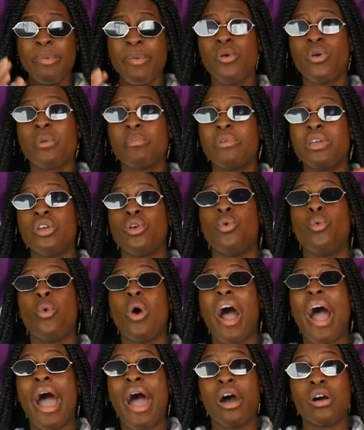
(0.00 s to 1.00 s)
People were being
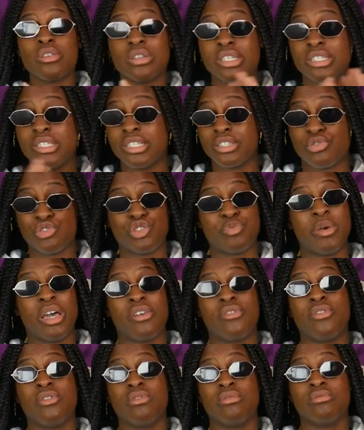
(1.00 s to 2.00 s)
wildly
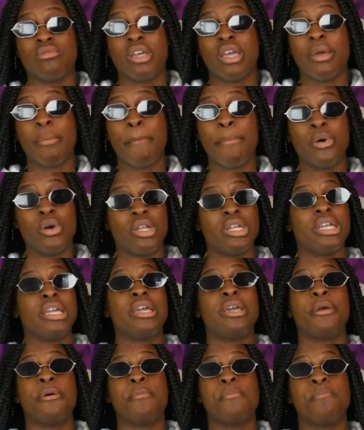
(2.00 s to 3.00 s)
disrespectful and putting
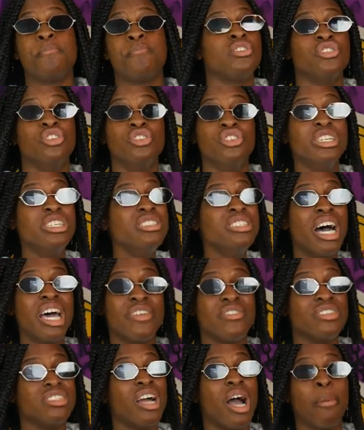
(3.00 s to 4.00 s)
him, he's
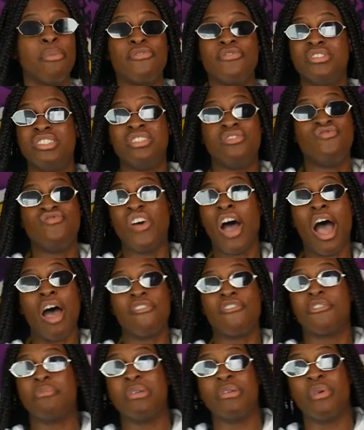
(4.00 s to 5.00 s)
not even top
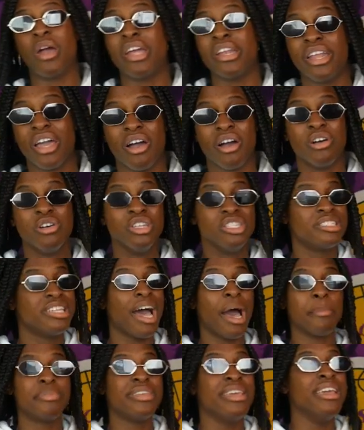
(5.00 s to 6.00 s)
five for me right now,
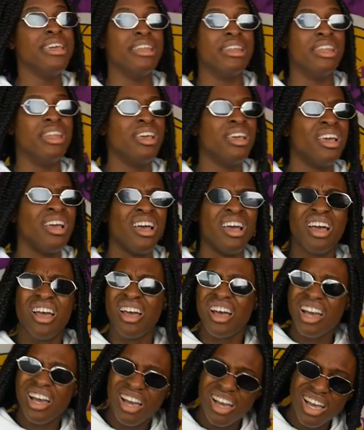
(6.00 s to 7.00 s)
top
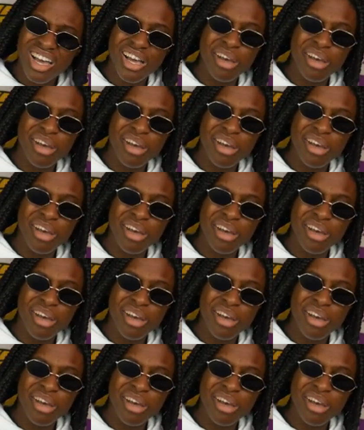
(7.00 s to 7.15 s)
10.